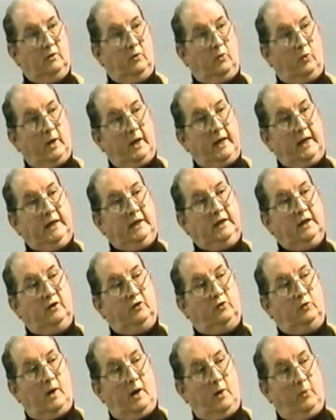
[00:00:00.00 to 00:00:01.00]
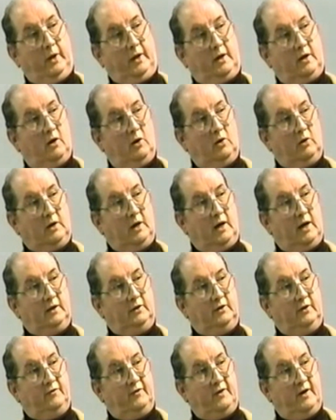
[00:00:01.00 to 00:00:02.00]
Rain is why we call
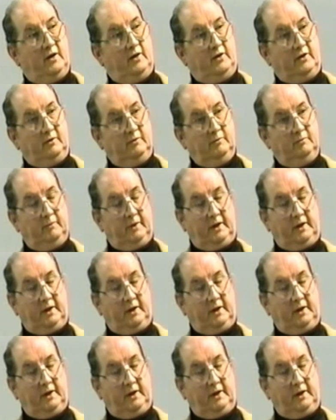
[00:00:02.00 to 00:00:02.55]
God the Father.